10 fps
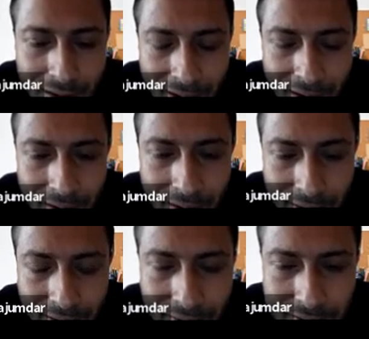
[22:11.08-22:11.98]
Uh,
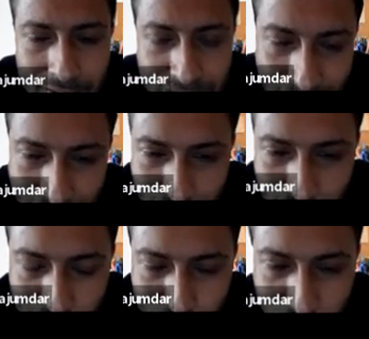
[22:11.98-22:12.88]
so they have a
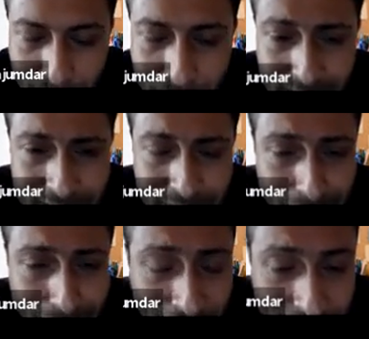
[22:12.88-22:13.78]
lot of collaborators.
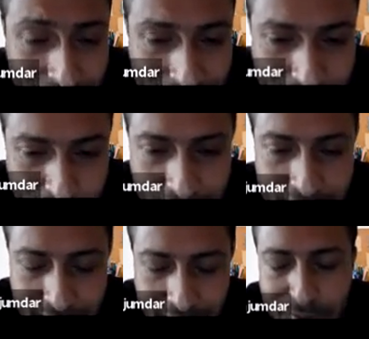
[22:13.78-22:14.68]
Many of them are
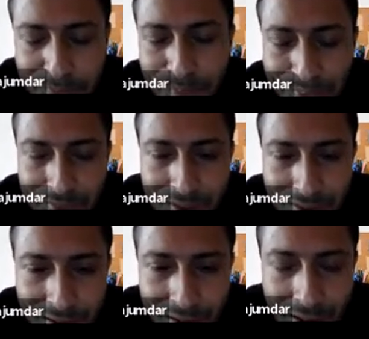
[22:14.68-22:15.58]
students, right?
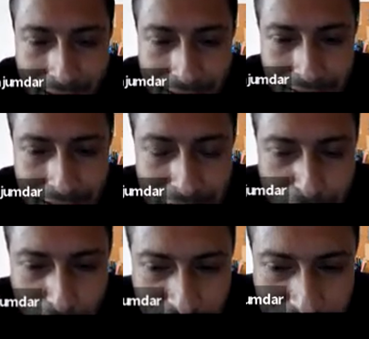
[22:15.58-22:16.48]
And a
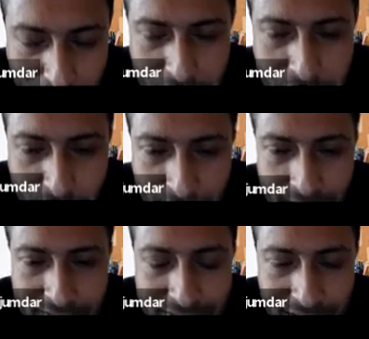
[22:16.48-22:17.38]
lot of those
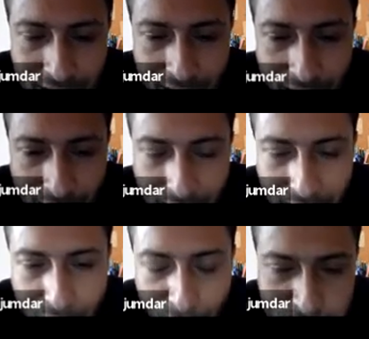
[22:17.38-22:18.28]
students
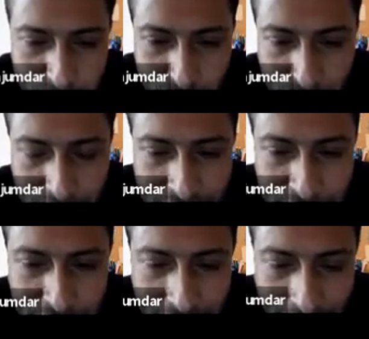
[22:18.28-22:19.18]
also collaborated
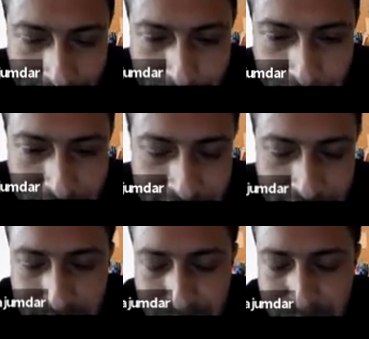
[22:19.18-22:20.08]
with other professors,